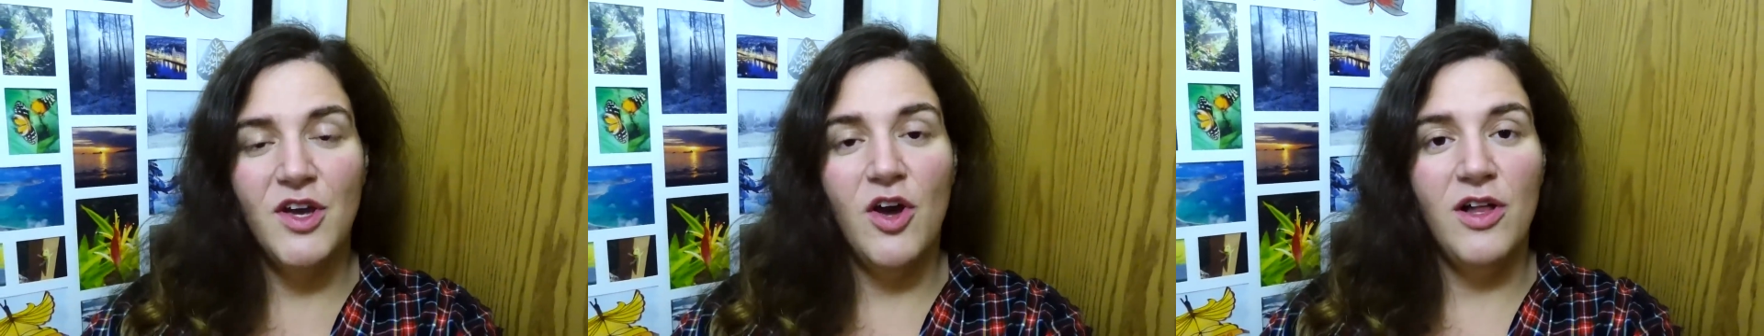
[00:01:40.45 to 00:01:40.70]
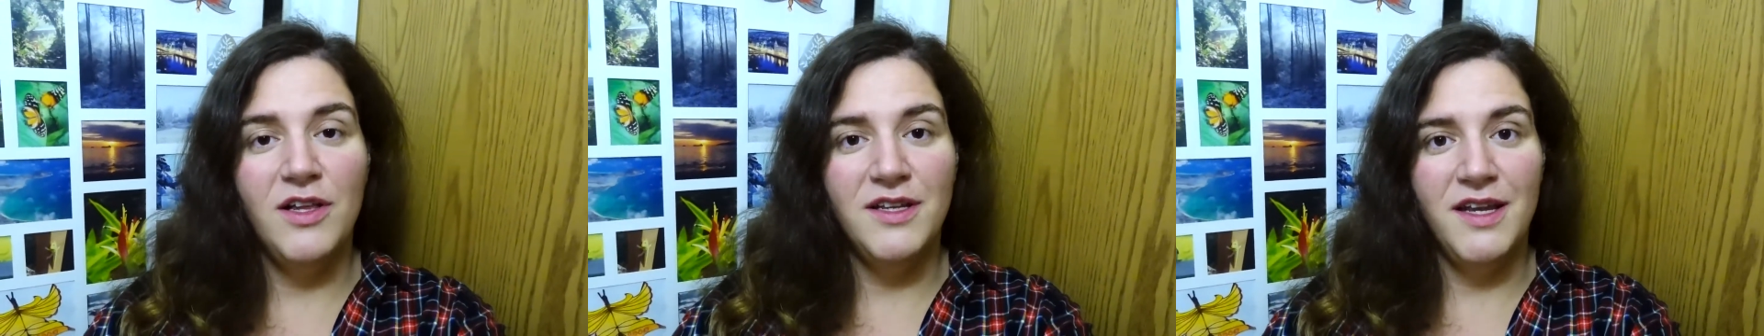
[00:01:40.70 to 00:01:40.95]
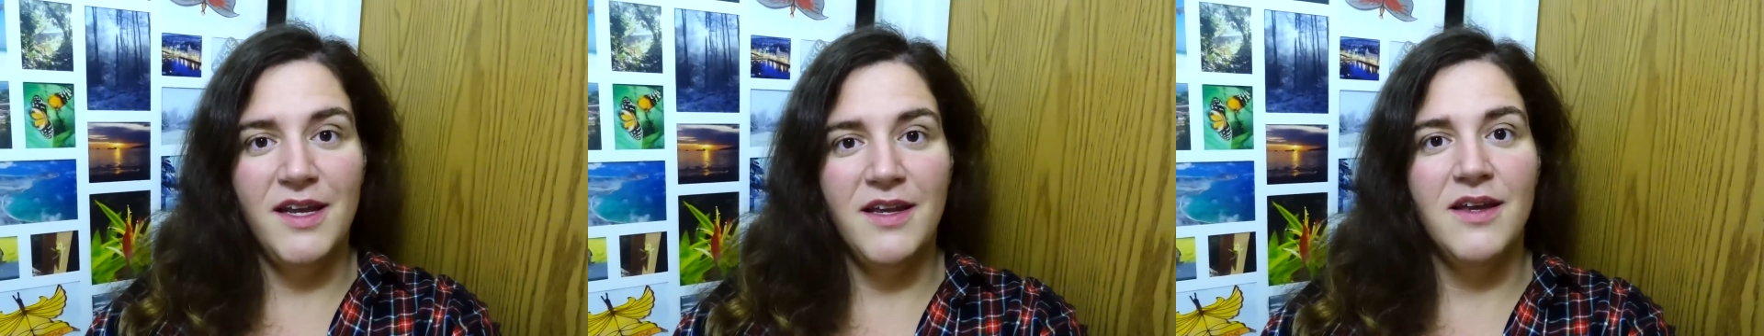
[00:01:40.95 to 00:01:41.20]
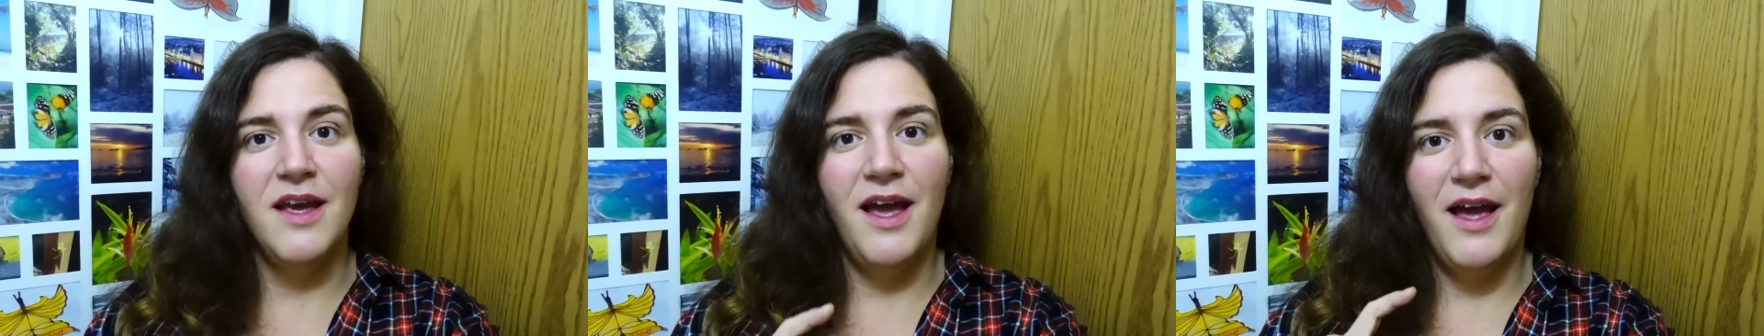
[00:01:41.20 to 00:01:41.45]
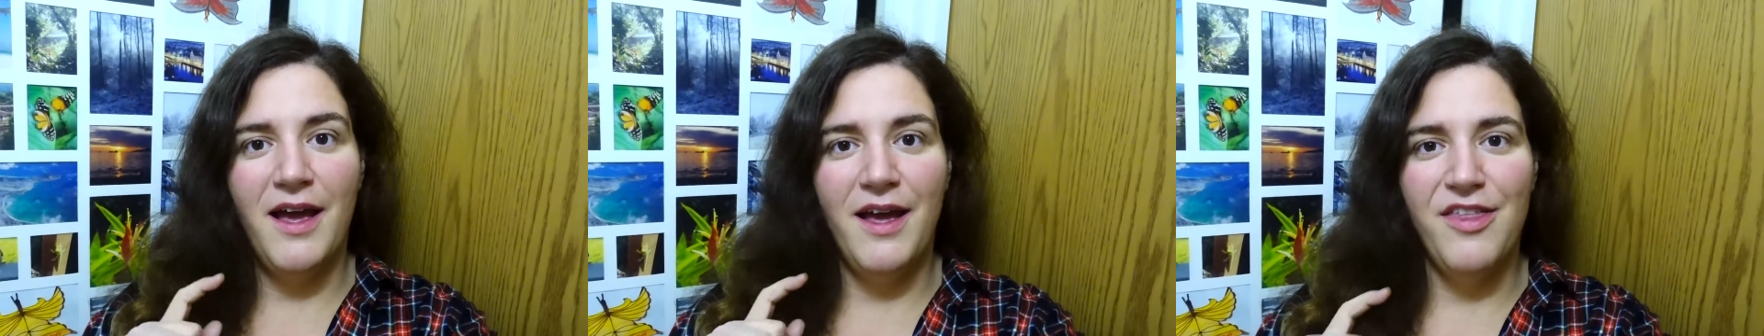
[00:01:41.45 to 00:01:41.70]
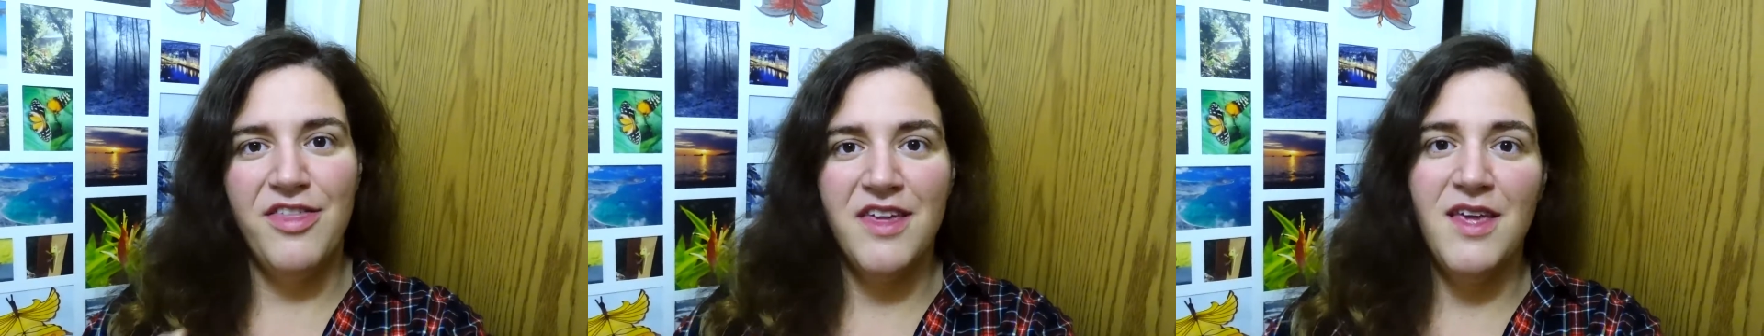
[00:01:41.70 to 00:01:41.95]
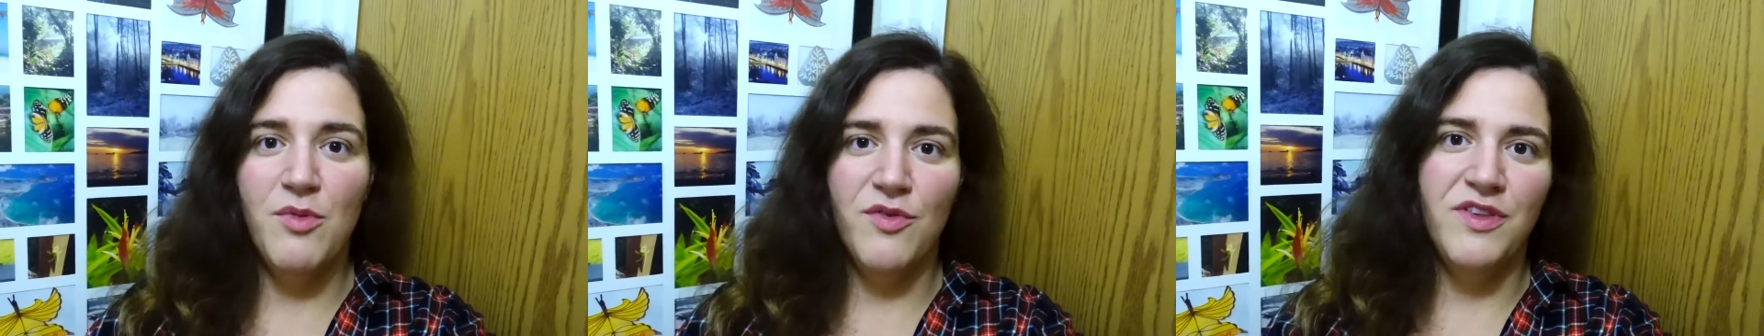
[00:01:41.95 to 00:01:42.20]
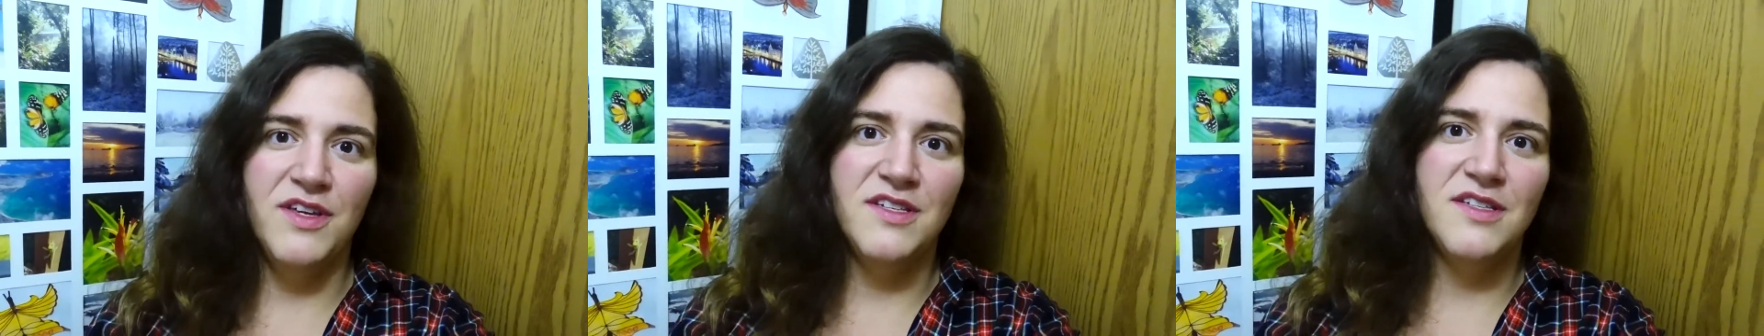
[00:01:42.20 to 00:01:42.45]
holiday theme of
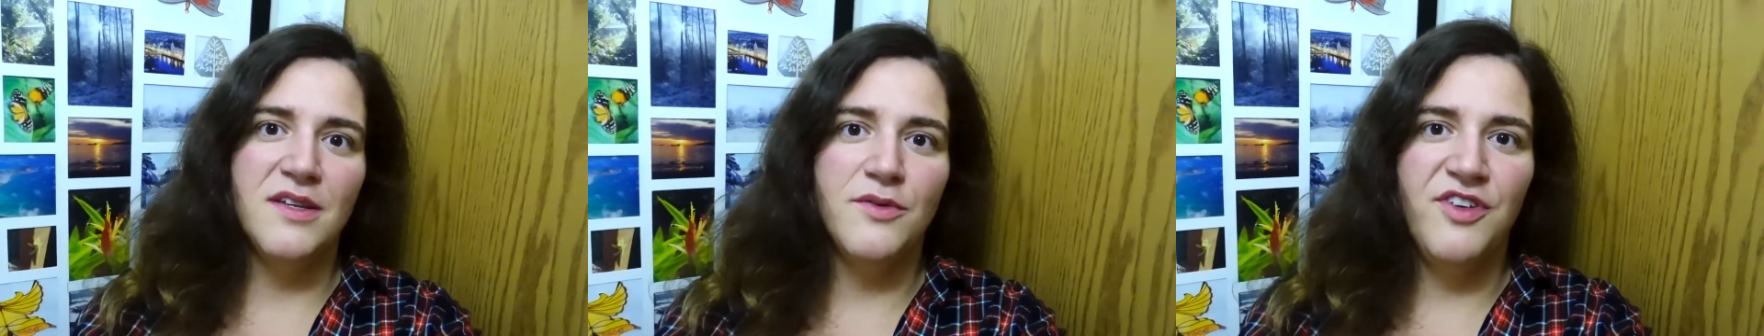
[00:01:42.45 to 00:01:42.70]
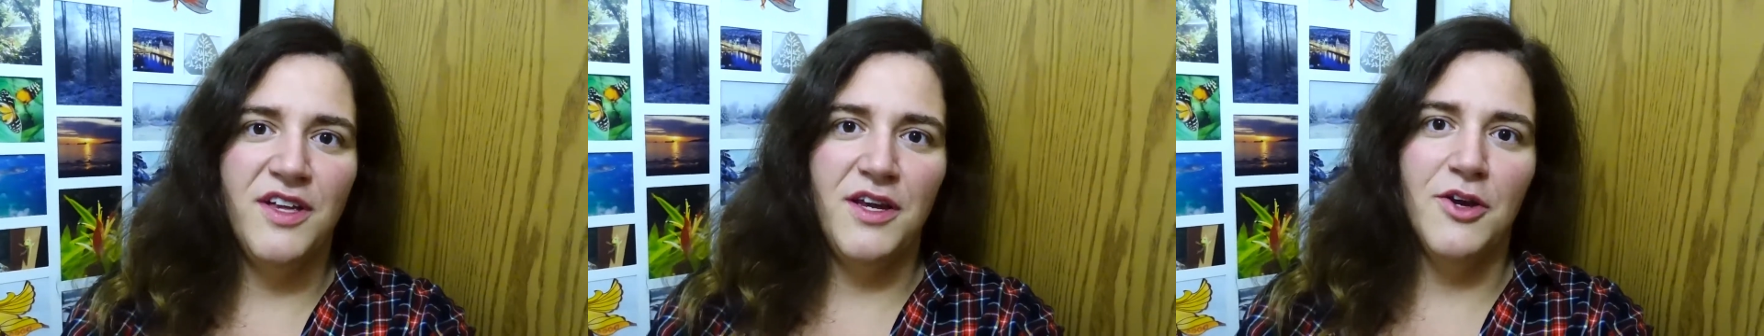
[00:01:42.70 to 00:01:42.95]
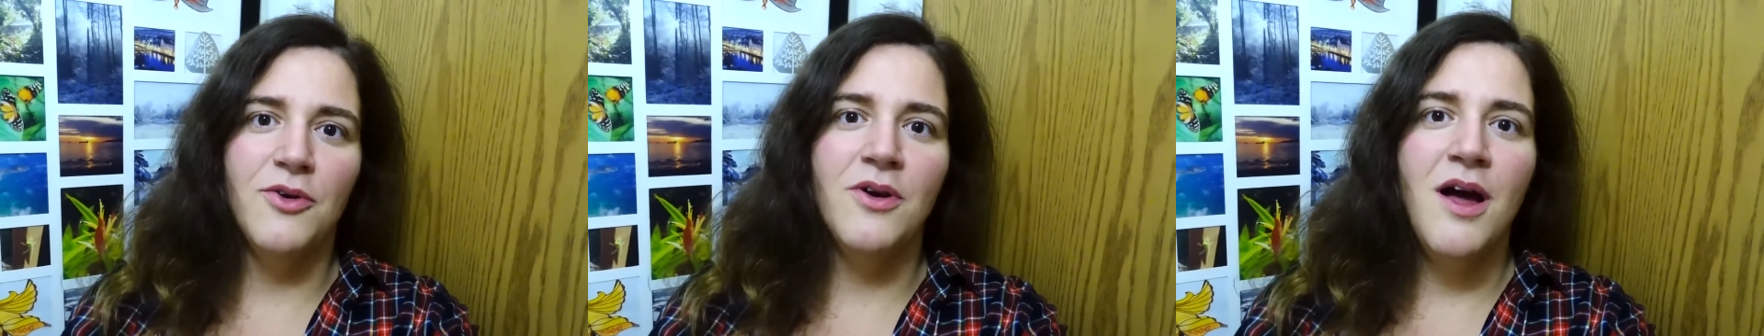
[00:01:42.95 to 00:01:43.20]
this video.